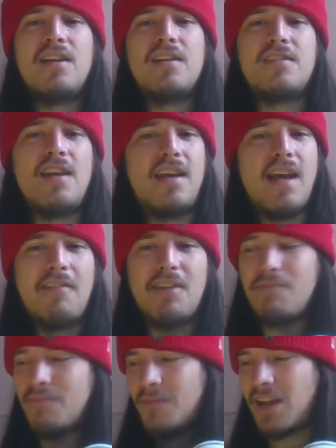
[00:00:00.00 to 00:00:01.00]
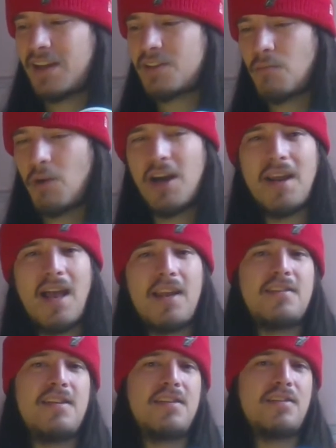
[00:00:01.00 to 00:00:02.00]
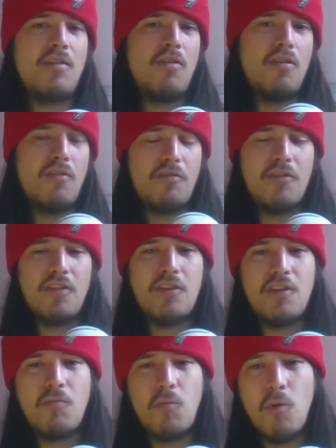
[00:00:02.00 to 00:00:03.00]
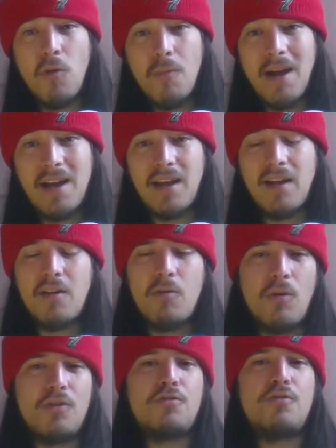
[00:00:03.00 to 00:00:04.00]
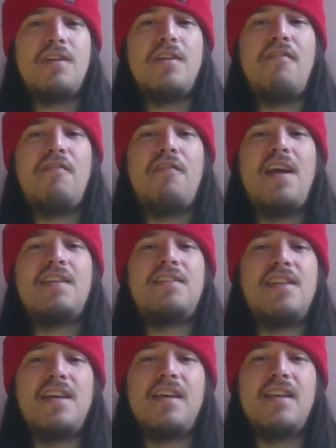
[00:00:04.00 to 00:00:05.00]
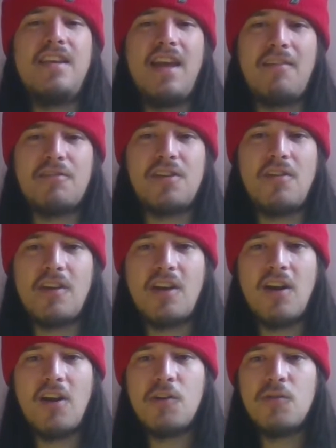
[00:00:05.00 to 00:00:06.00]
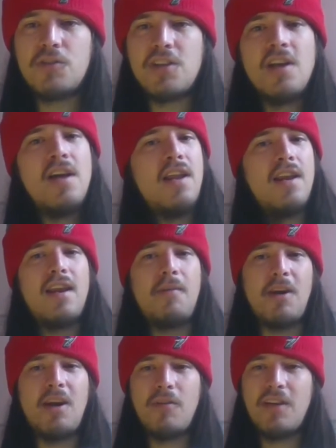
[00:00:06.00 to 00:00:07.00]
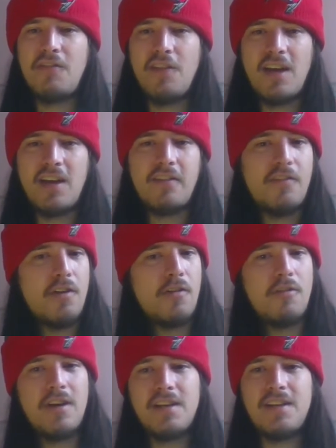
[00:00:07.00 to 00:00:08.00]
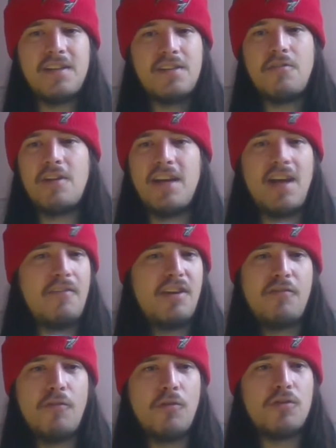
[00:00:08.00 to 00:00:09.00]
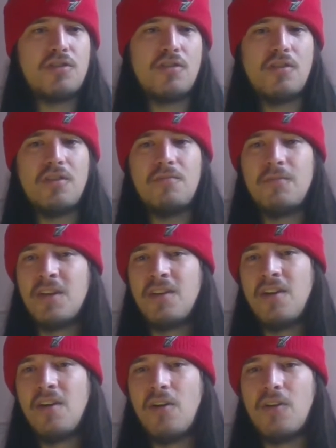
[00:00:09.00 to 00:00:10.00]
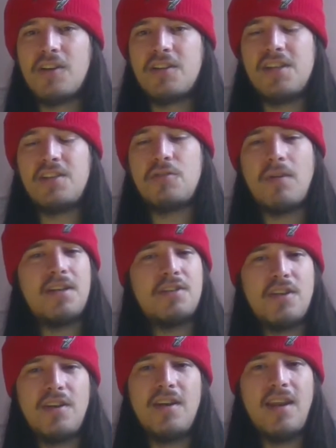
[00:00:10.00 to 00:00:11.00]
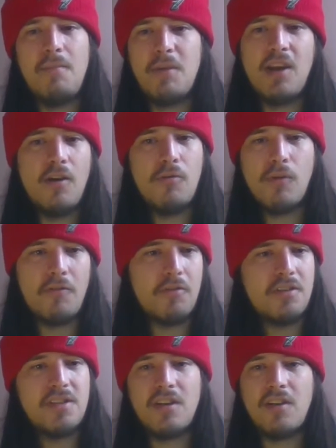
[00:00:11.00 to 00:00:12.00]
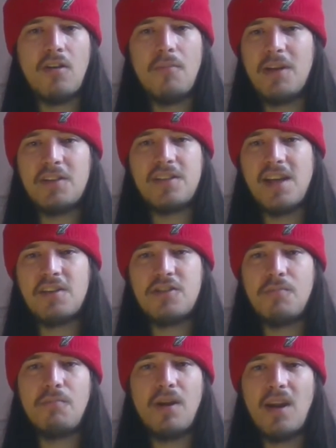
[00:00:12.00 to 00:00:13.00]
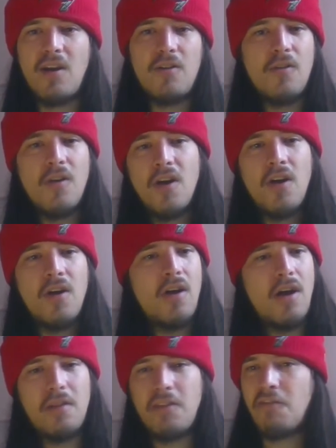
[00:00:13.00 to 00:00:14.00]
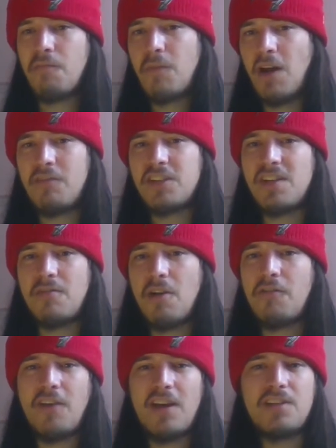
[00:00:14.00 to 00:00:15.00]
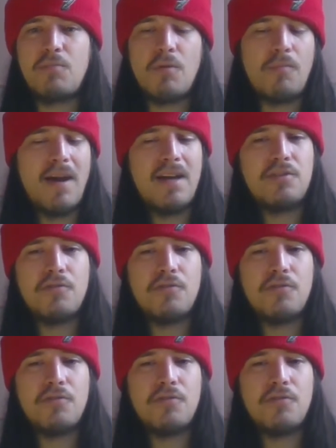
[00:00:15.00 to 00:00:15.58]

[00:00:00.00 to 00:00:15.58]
So there you have it. That's my analysis of the quarterback quandary facing the Arizona Cardinals. Let me know what you think. If you agree, disagree, have any thoughts on the situation, let me know, whether it's in the comments section below at the Cover Zero Facebook page, or